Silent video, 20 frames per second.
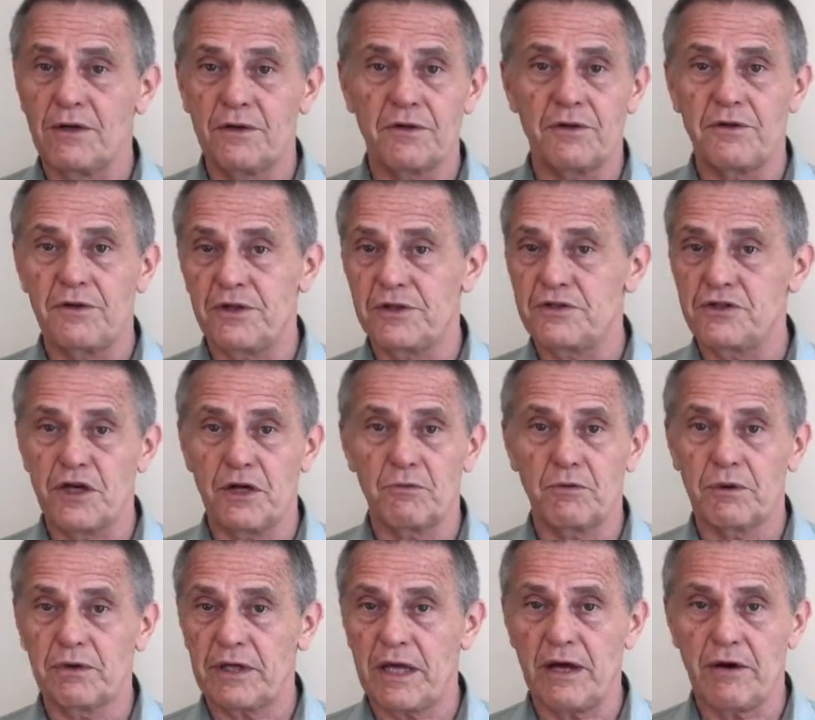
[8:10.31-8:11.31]
the
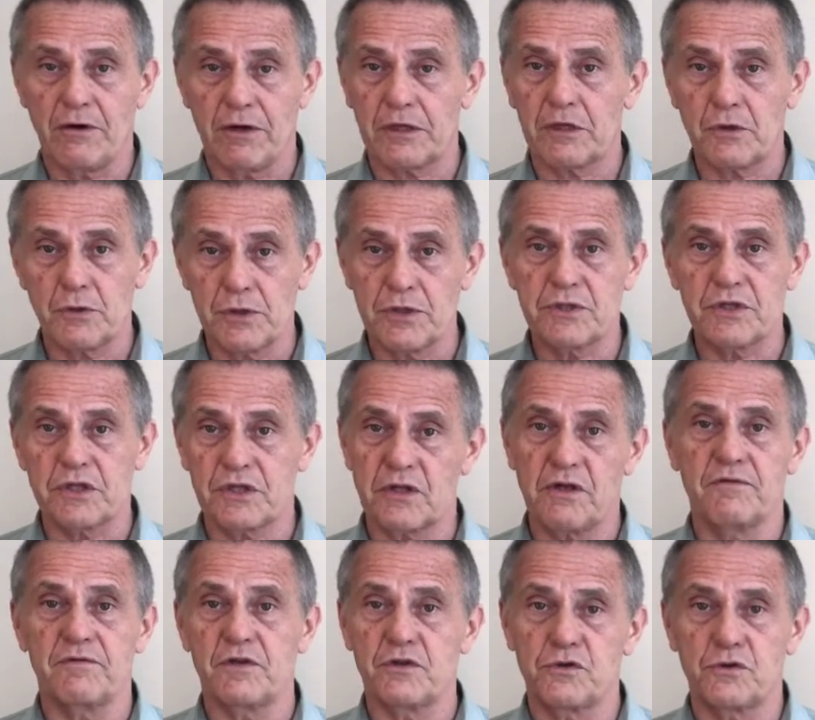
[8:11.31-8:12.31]
general characteristic
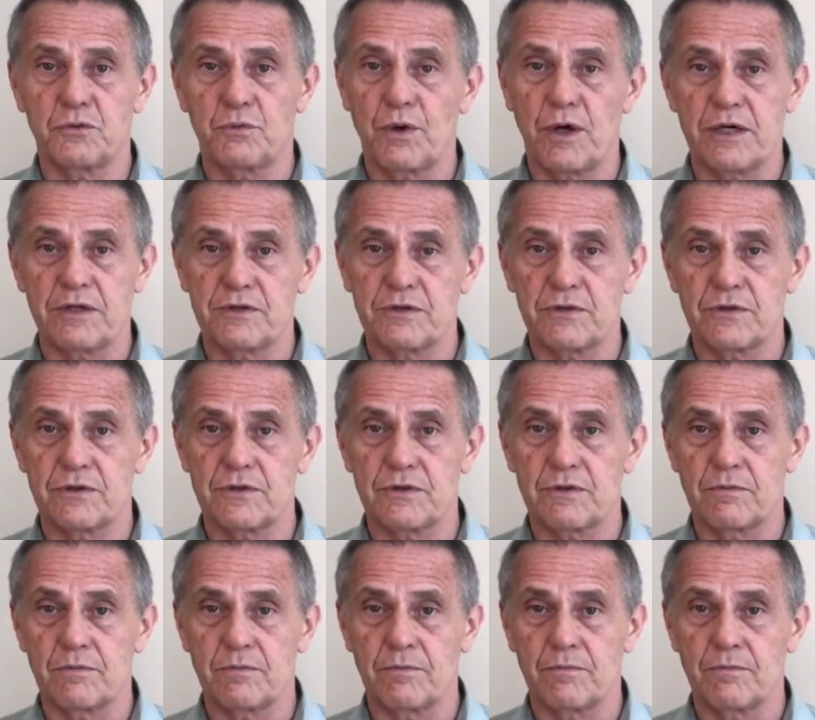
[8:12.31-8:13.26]
of the two prices,